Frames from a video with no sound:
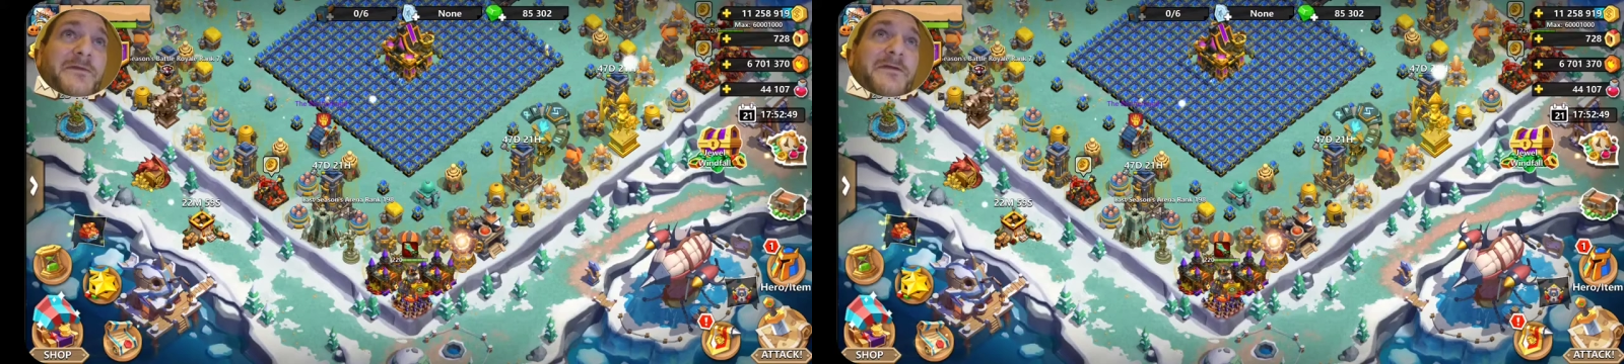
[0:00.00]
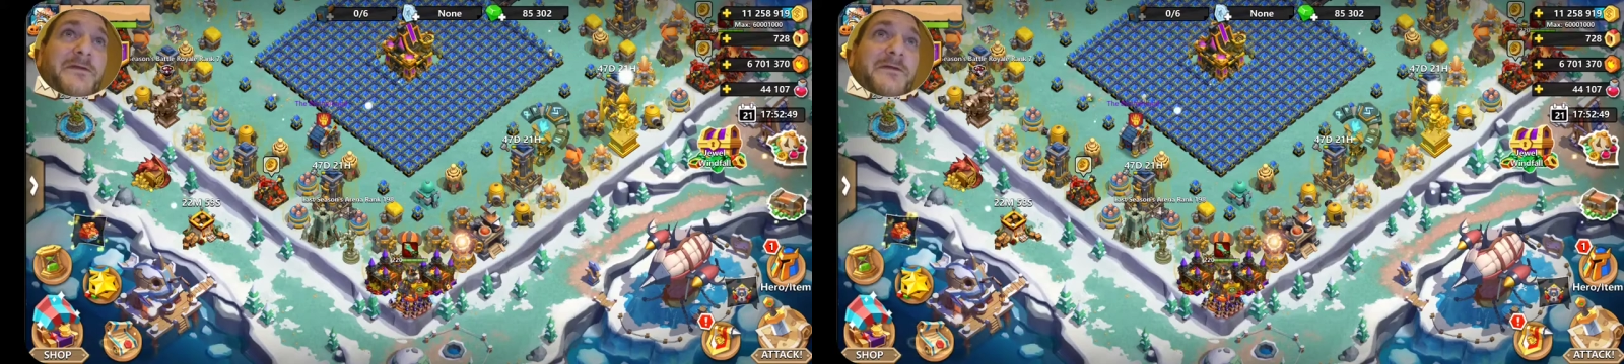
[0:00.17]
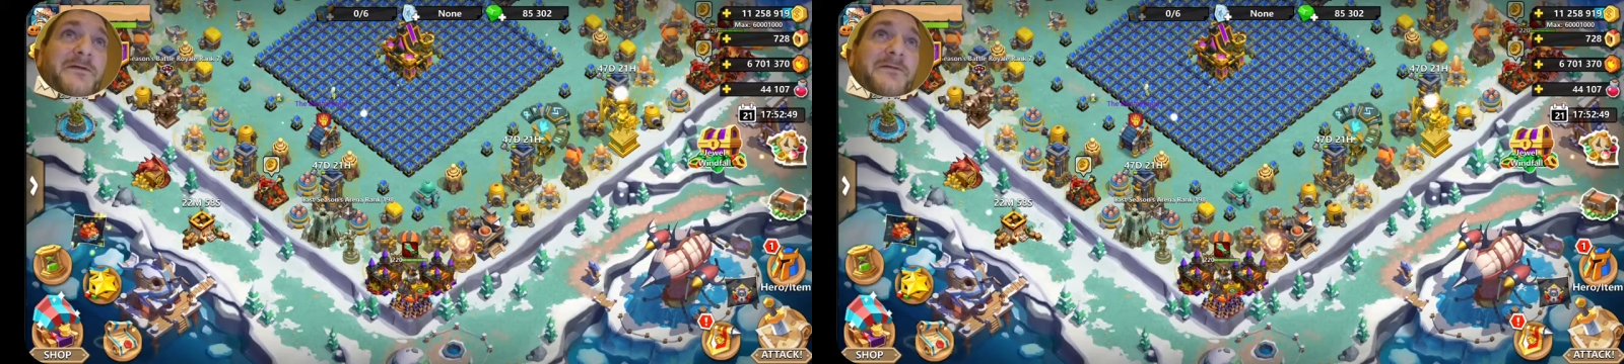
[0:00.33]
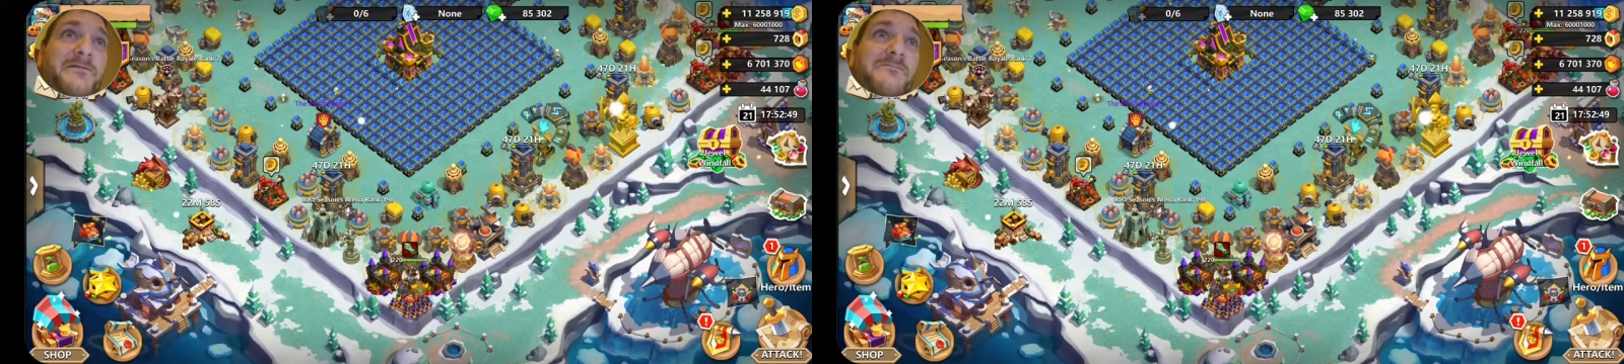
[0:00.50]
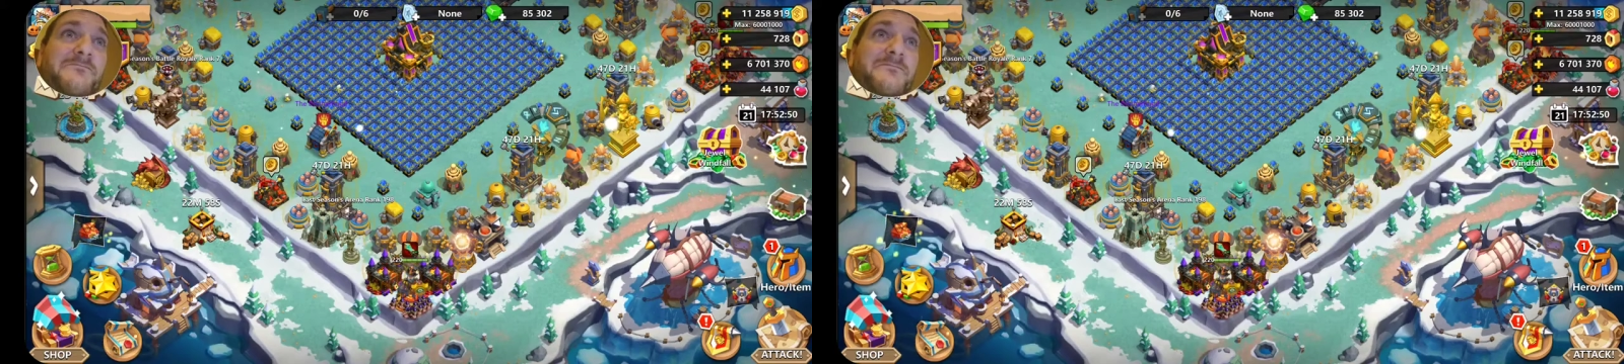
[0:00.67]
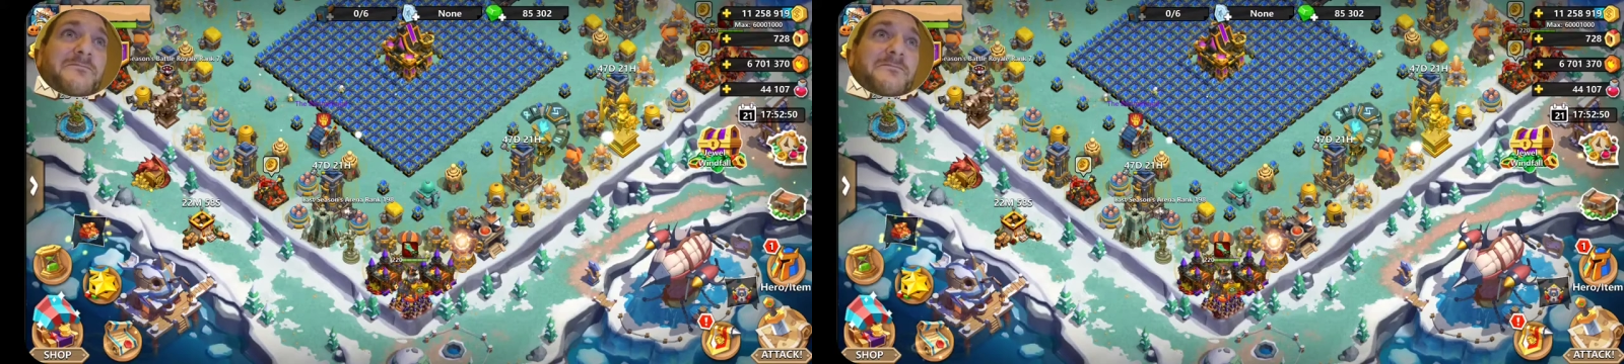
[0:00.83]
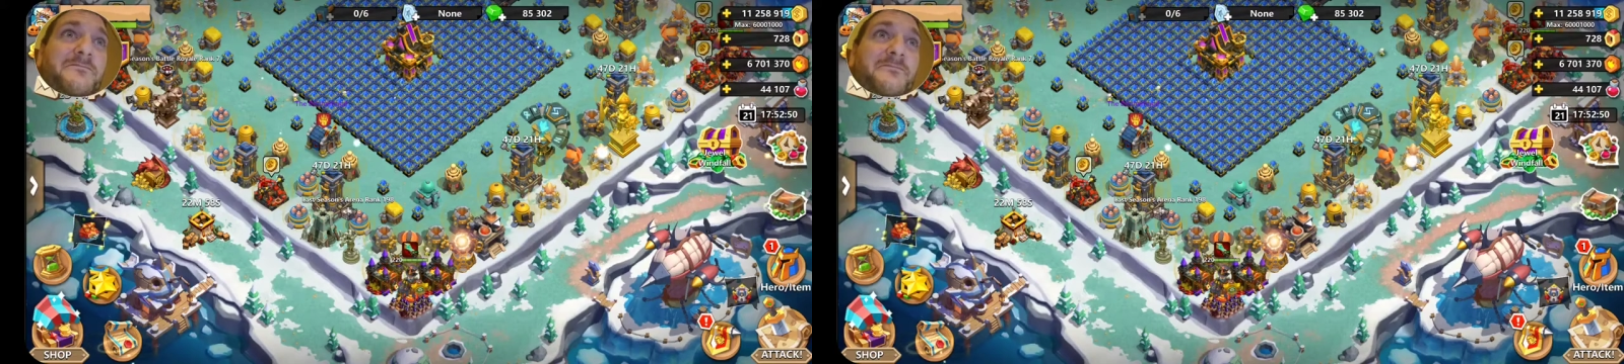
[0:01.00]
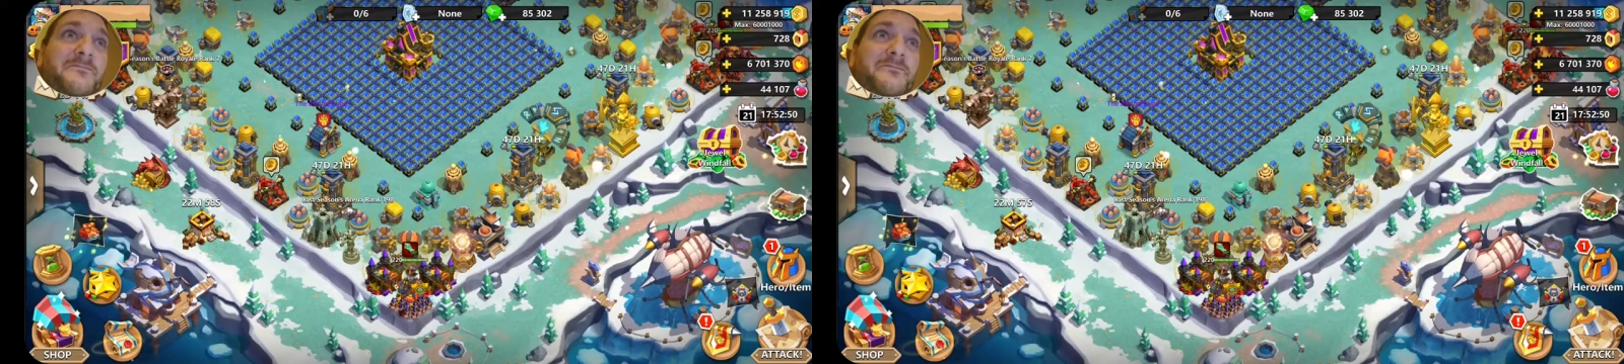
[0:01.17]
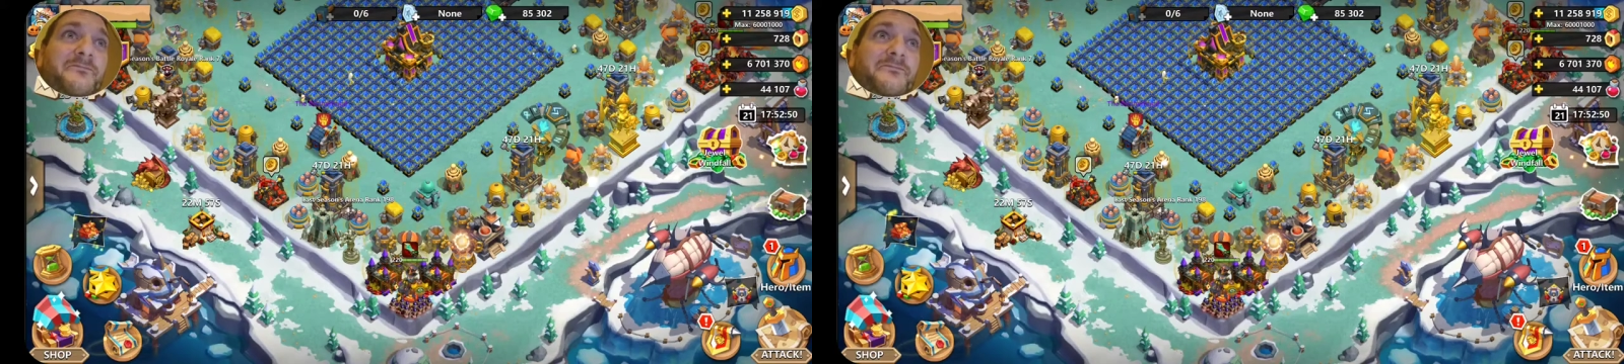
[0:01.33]
It uh
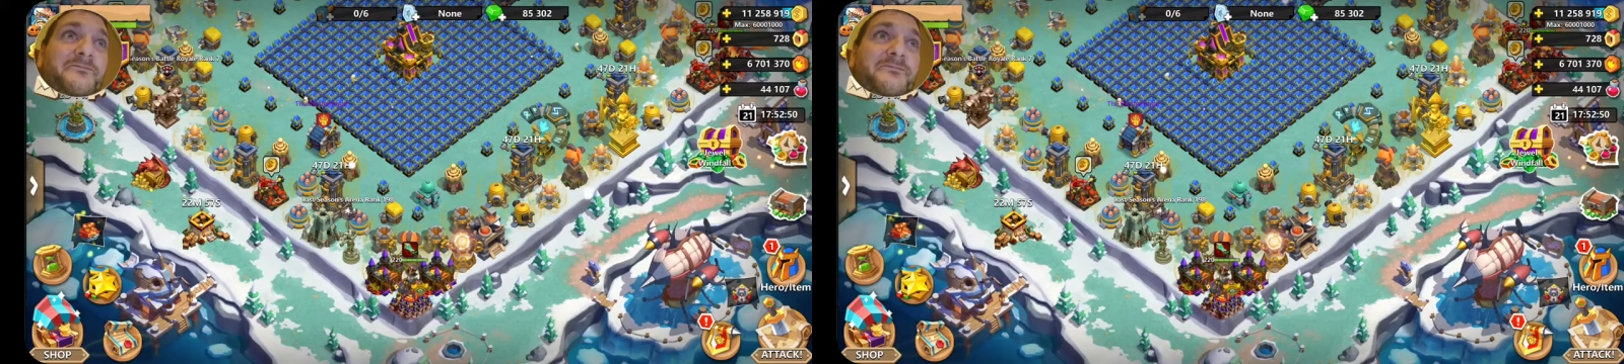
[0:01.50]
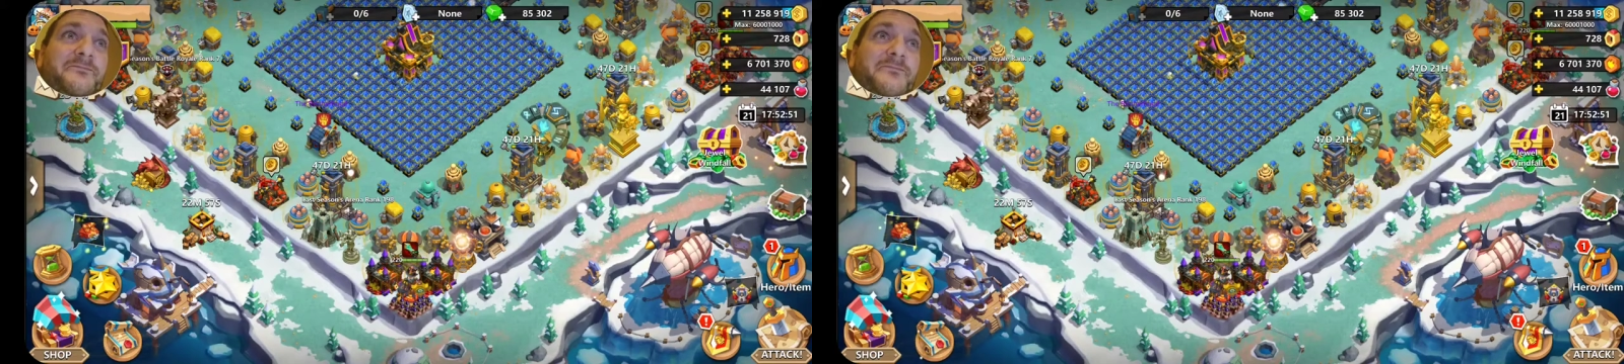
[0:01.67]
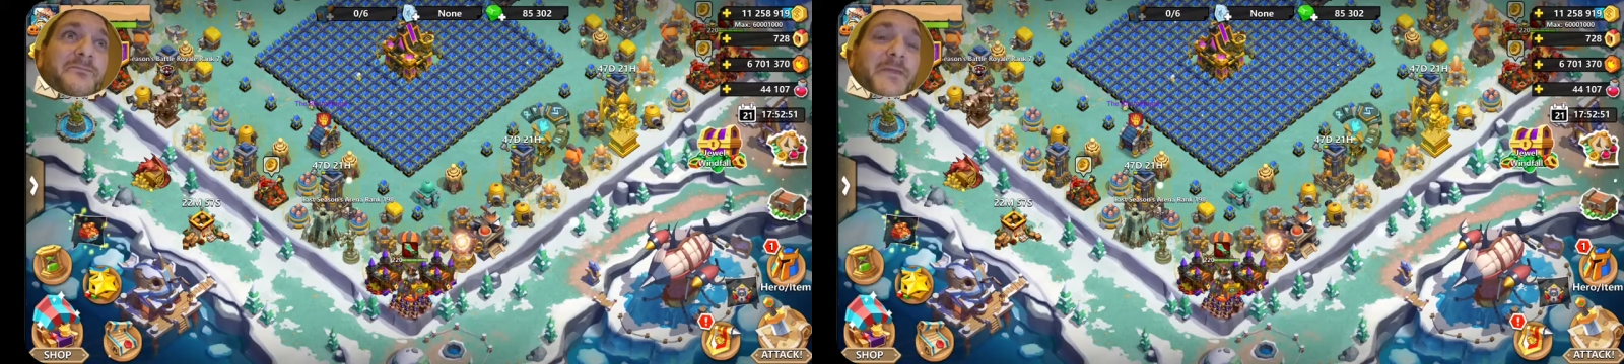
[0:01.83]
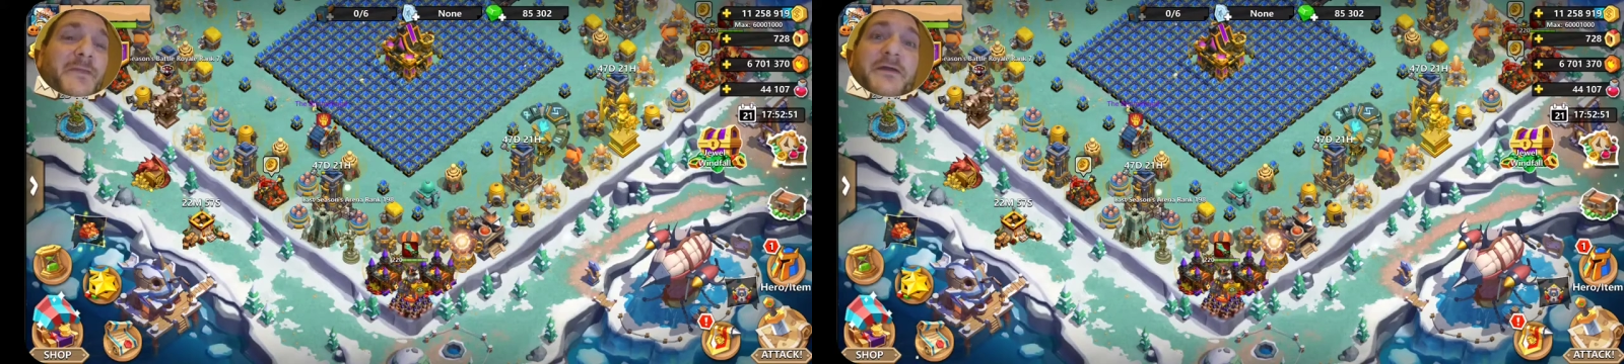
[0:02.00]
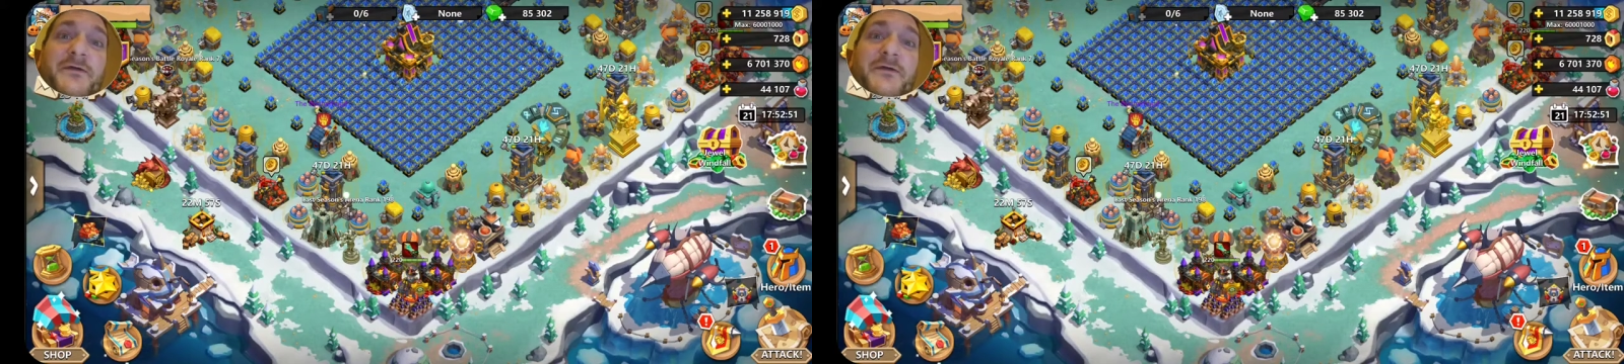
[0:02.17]
it